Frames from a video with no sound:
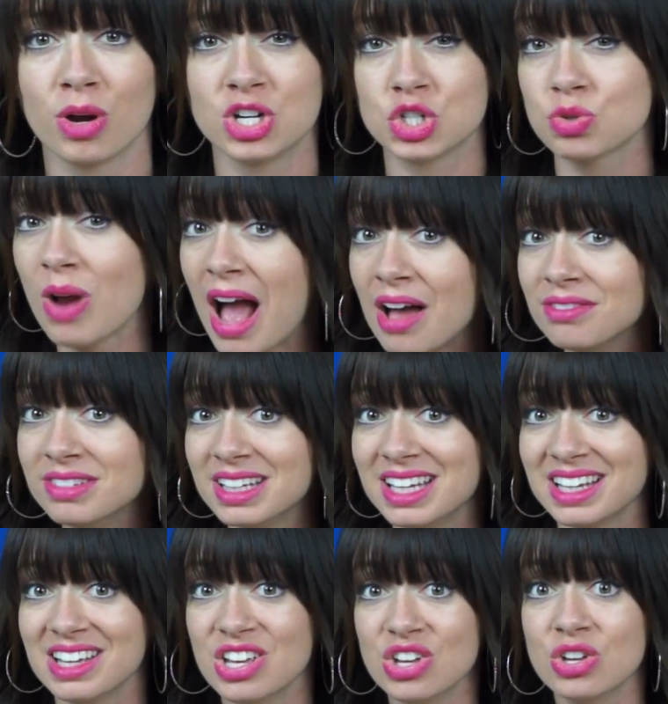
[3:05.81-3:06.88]
and
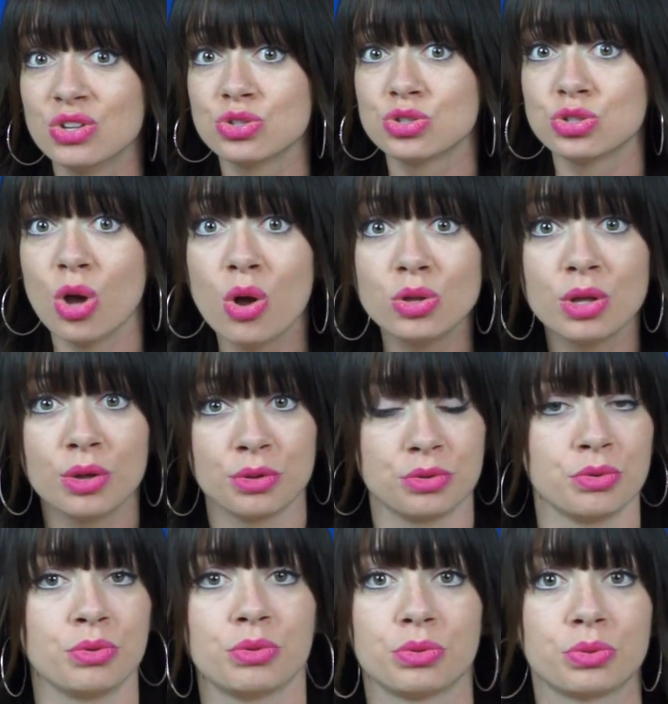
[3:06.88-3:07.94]
traveling solo
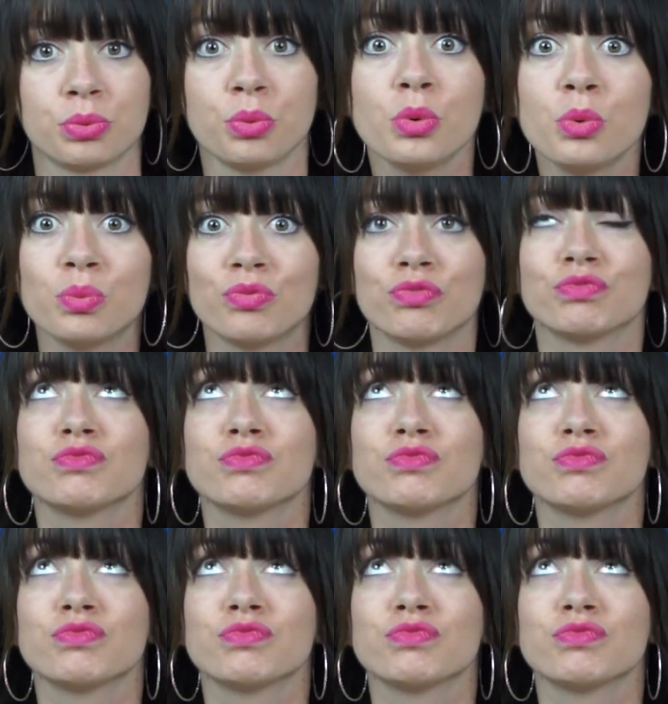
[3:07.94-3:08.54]
through